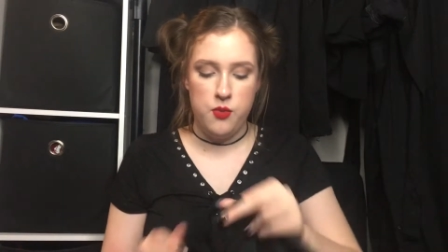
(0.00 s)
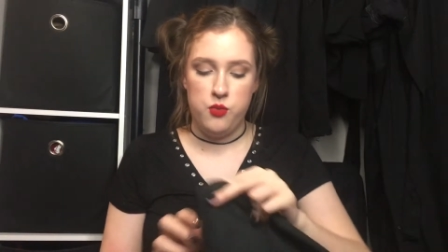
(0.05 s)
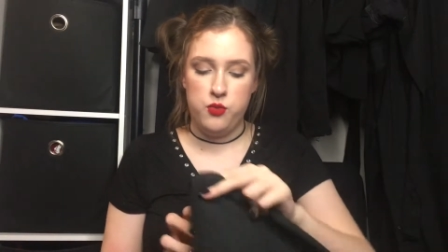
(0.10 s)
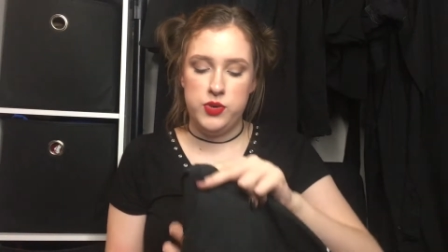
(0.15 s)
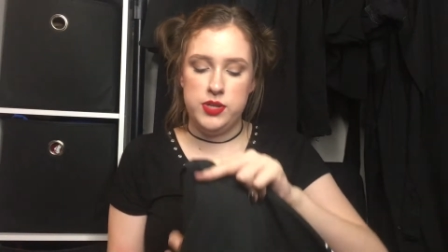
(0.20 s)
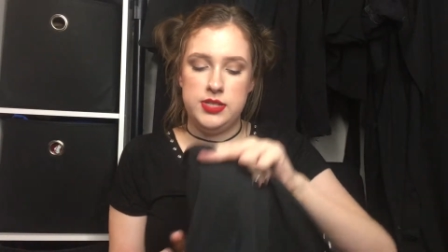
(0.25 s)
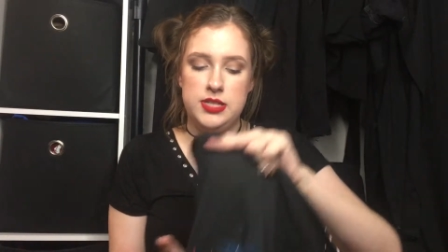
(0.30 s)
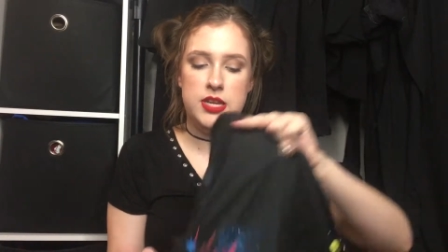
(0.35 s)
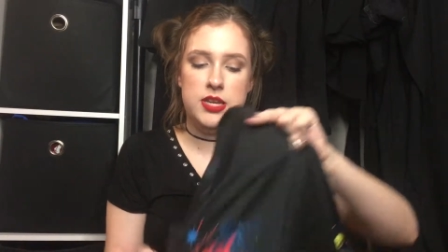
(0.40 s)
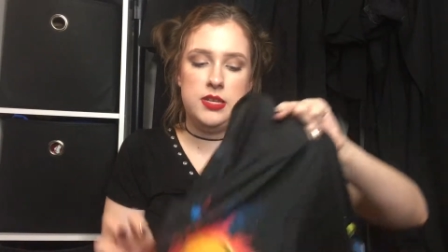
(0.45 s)

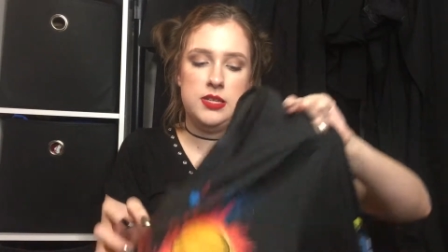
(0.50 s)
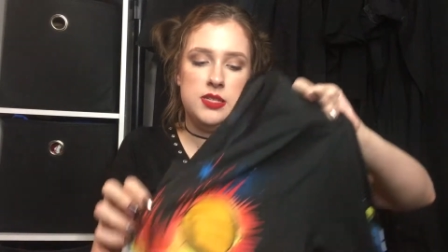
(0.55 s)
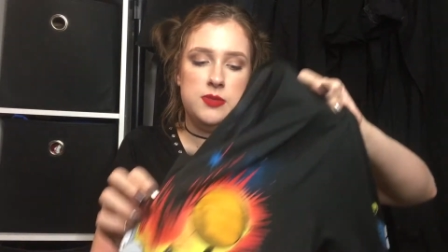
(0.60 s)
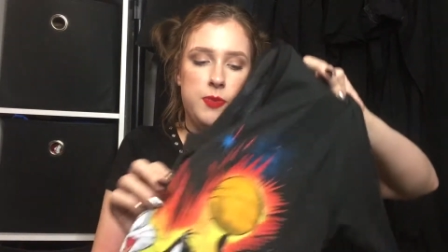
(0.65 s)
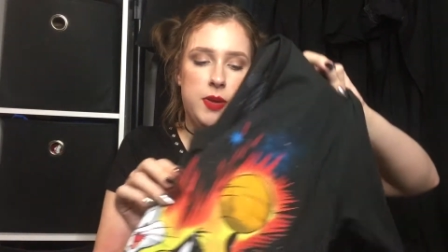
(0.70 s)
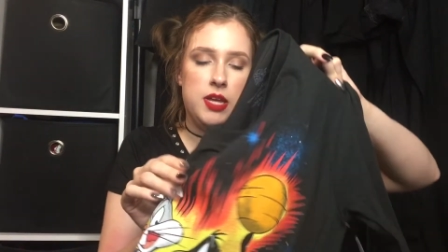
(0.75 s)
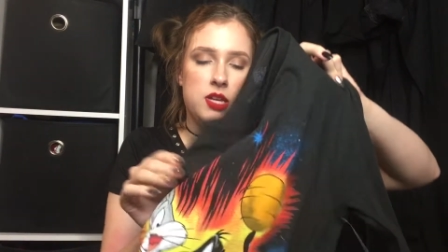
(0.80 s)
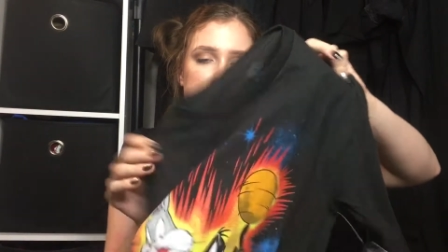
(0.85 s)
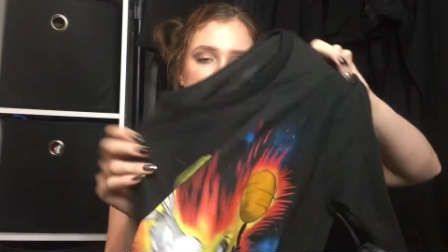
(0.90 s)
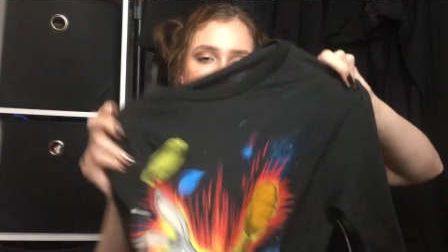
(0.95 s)
was a
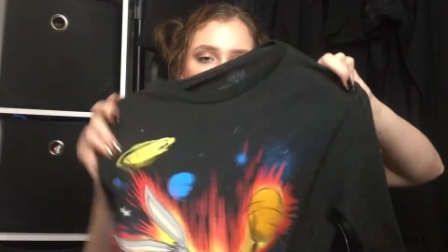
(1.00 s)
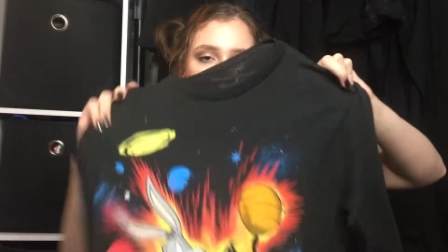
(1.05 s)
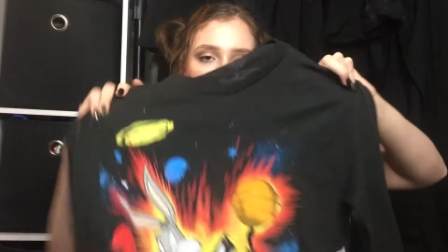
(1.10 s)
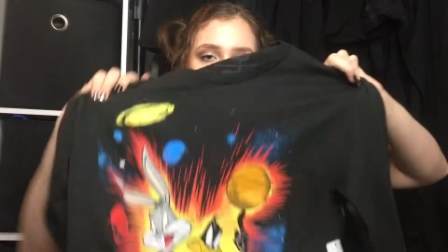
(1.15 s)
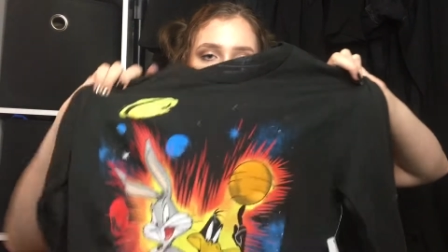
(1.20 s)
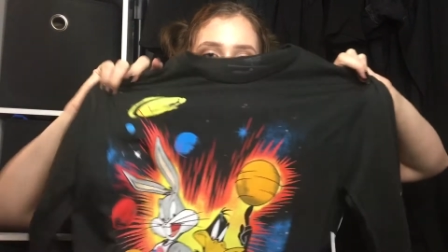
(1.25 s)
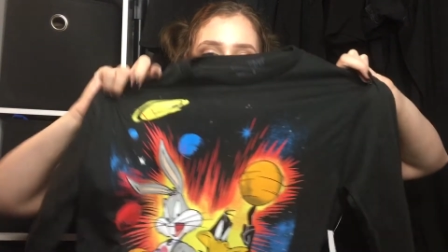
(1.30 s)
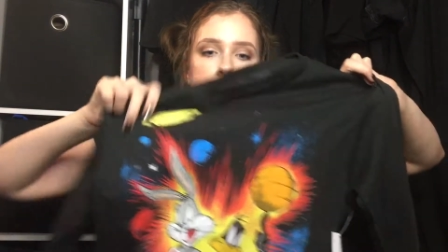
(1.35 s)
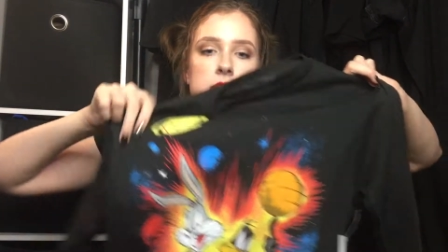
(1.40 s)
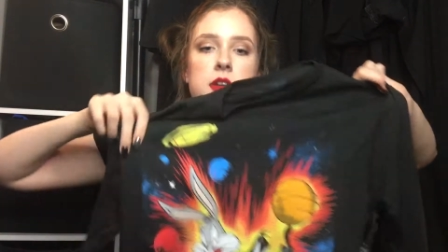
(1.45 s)
Space
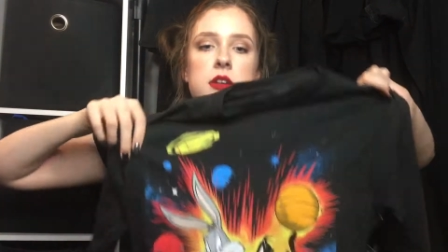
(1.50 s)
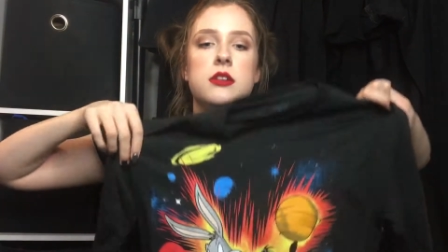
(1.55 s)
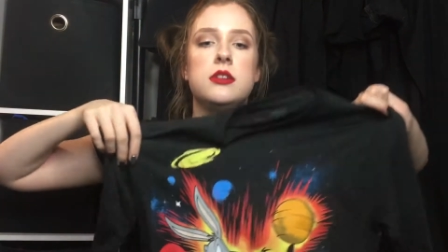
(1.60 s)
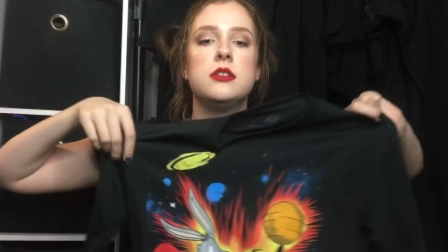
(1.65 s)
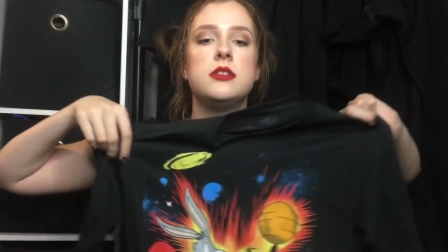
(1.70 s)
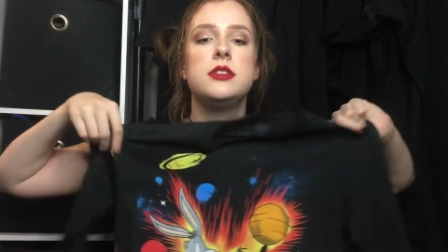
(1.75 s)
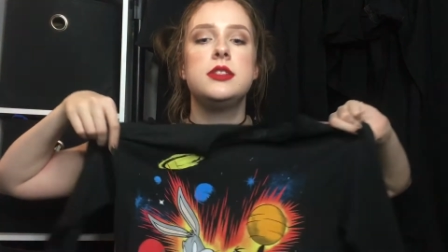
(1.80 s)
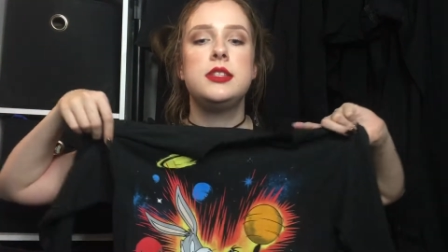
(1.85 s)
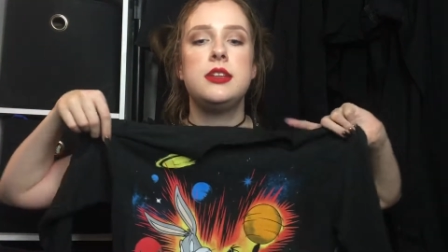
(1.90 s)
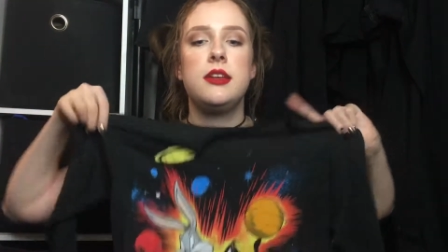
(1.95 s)
Jam
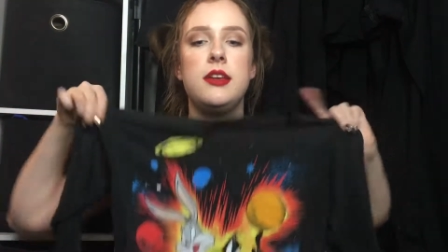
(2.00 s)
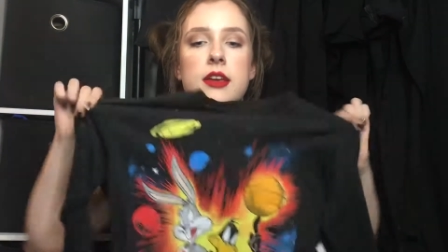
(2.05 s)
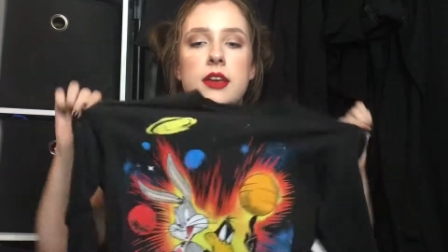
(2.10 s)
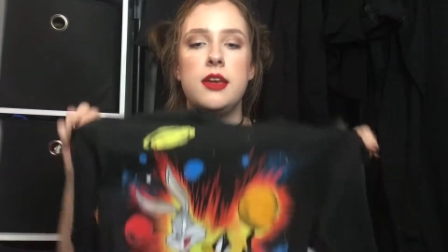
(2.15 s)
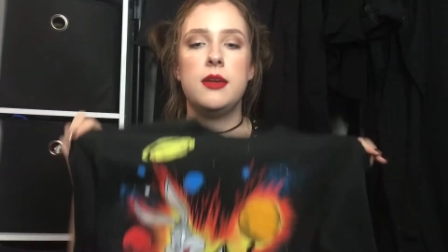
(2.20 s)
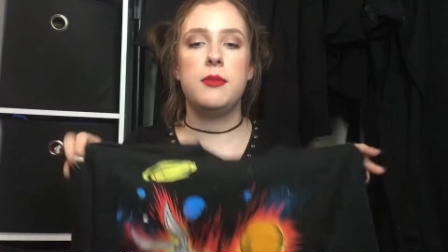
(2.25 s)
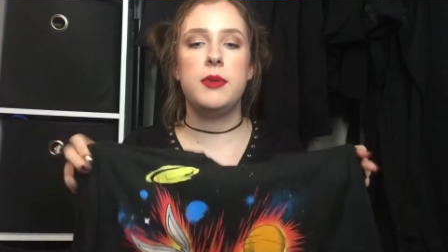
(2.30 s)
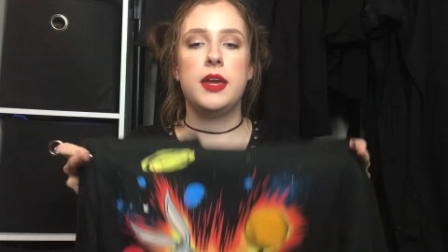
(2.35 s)
tee